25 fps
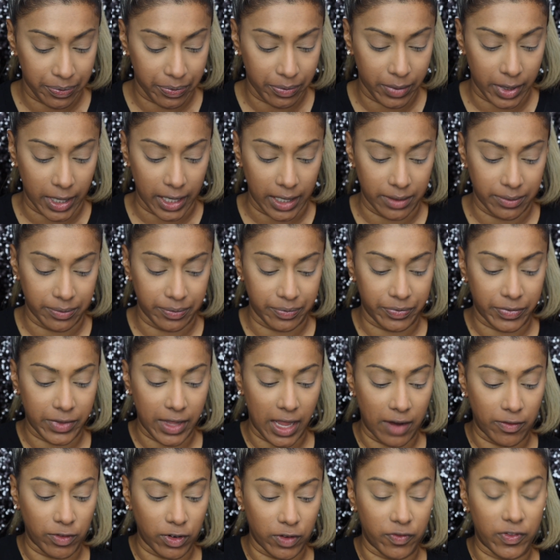But
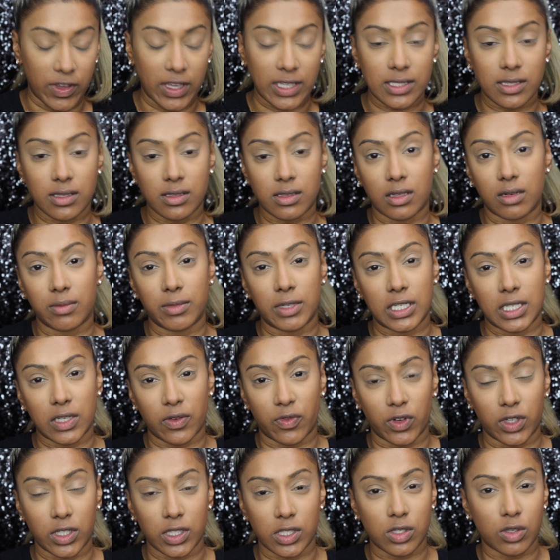every face is going to be
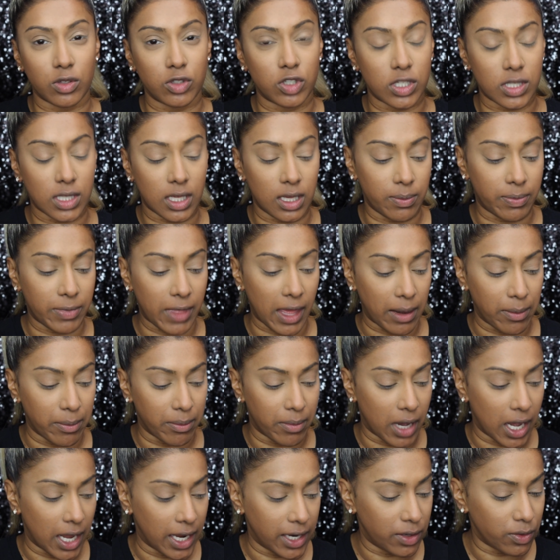different, so just keep that in
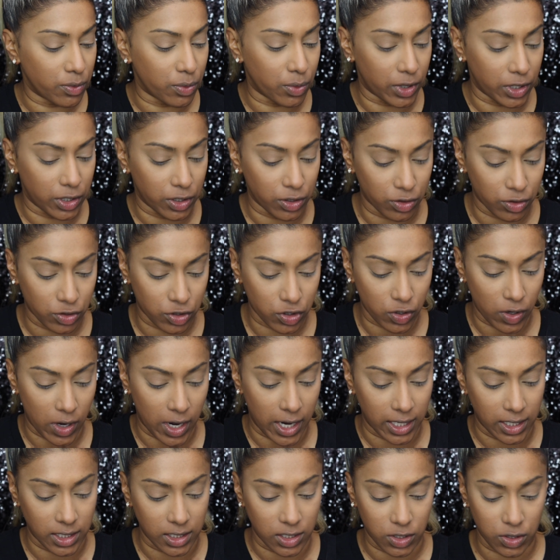mind when you're
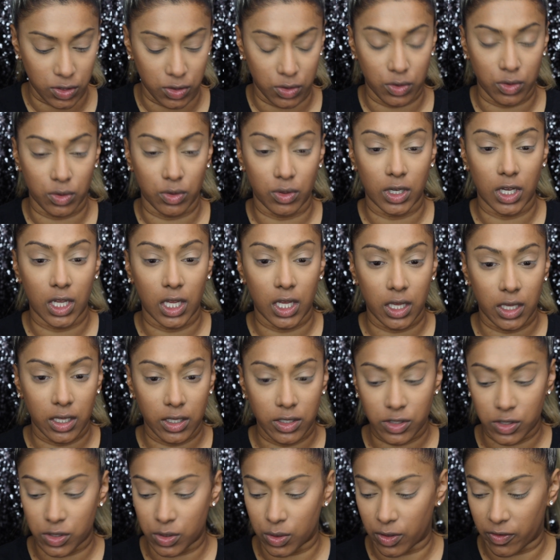trying to
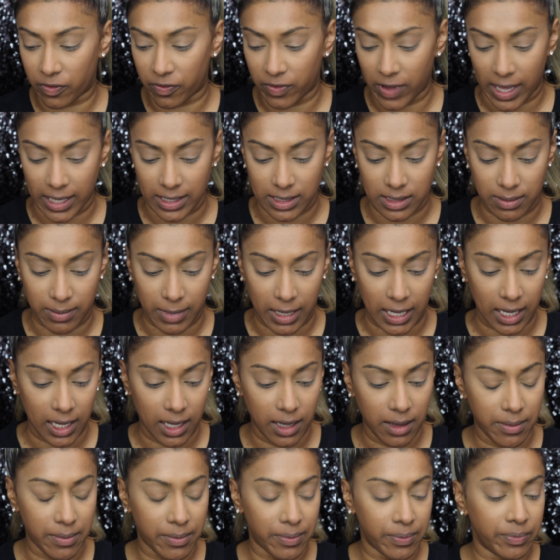do a fast
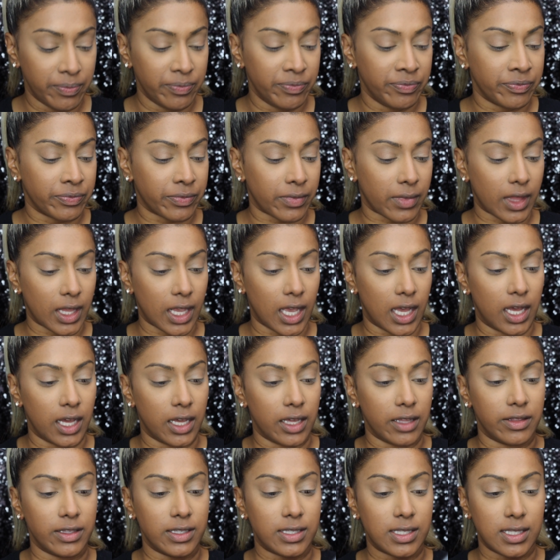makeup.
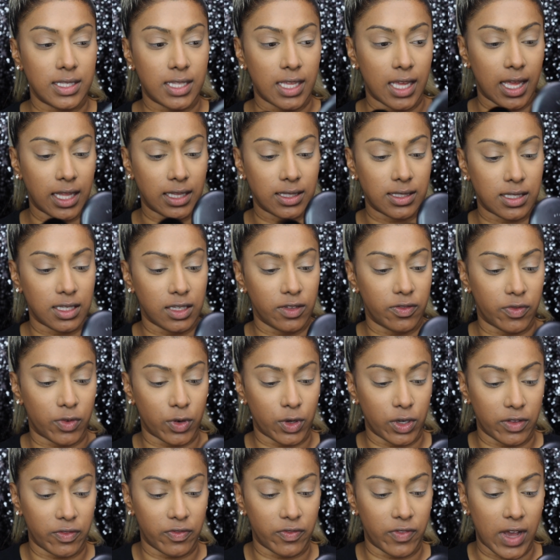This is the
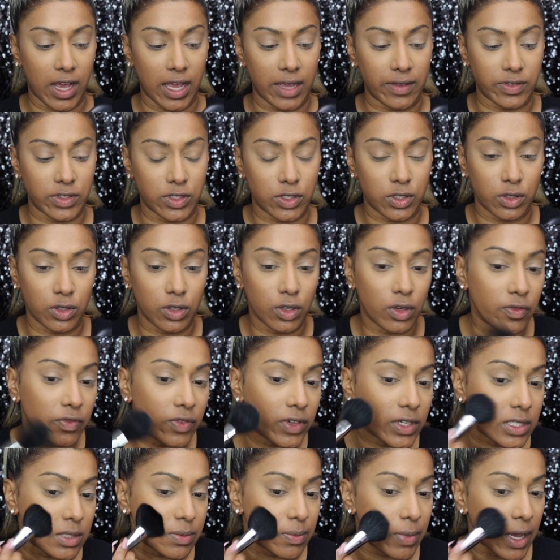NC45 Studio
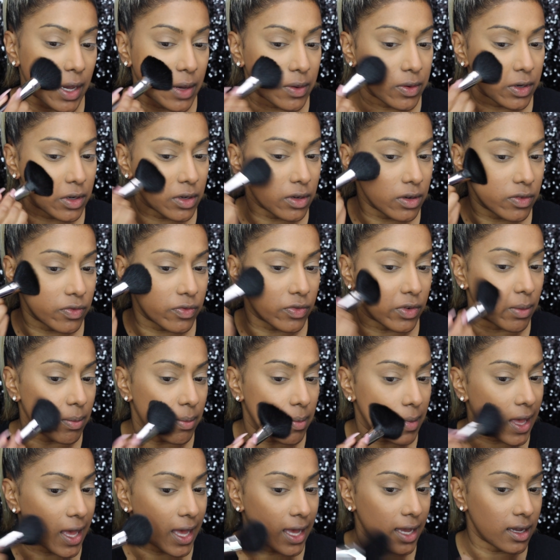Fix powder
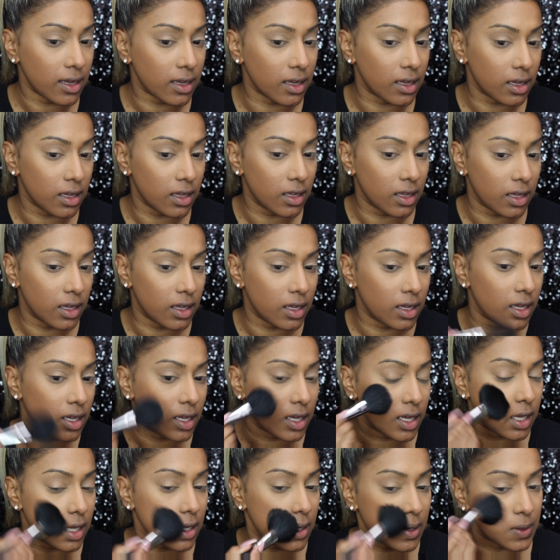from MAC.
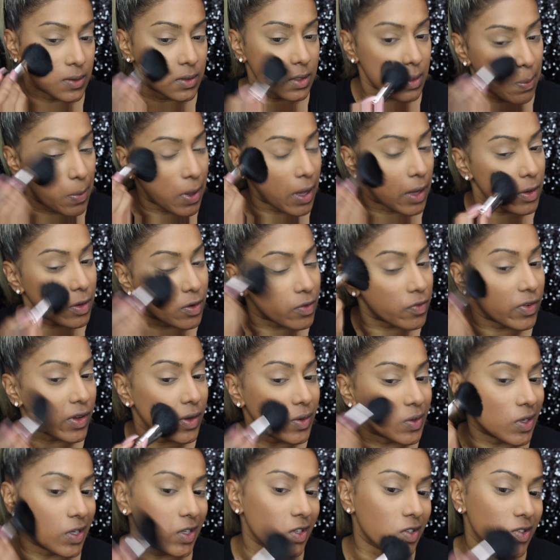It is a powder
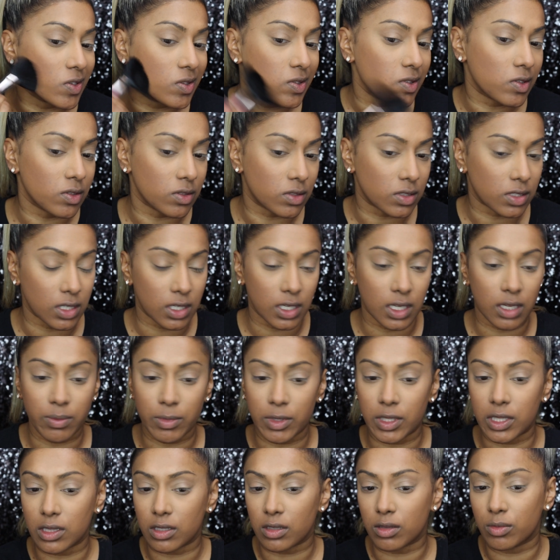foundation, so it's going to give
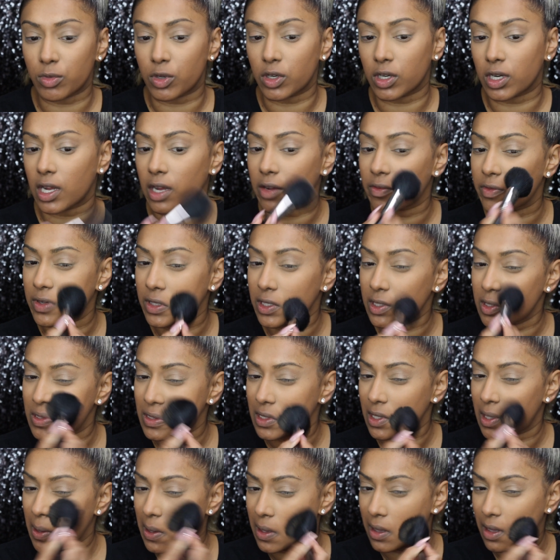me a little more
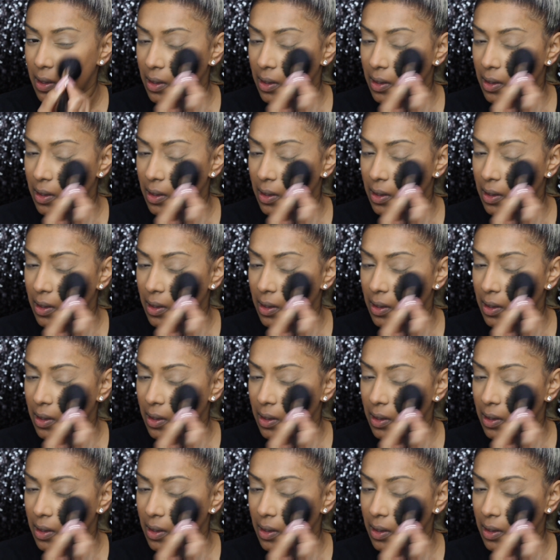coverage.